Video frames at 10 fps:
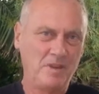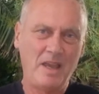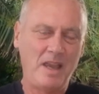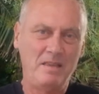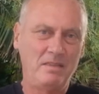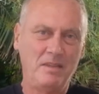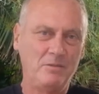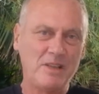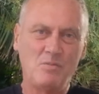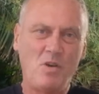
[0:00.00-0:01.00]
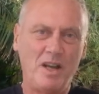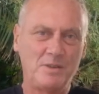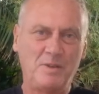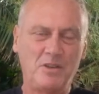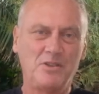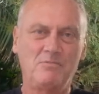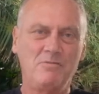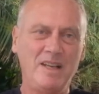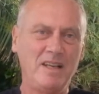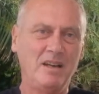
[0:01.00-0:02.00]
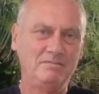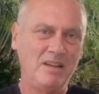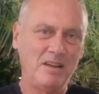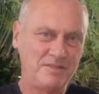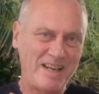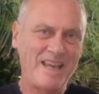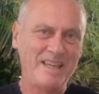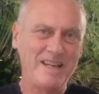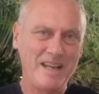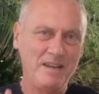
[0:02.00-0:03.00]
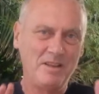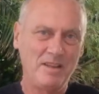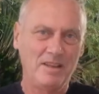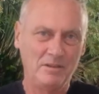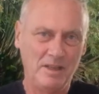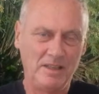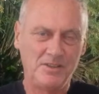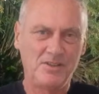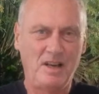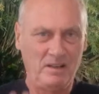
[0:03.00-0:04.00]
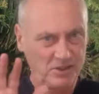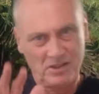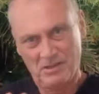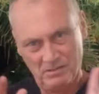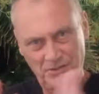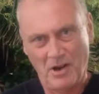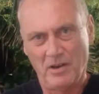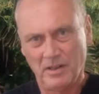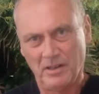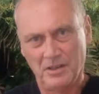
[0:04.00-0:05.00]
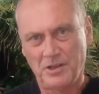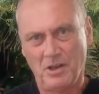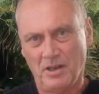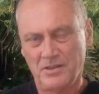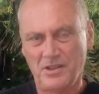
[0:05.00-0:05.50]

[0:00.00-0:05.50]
And the reason why is because really I've taken everything there is and I've just thrown it at the shot.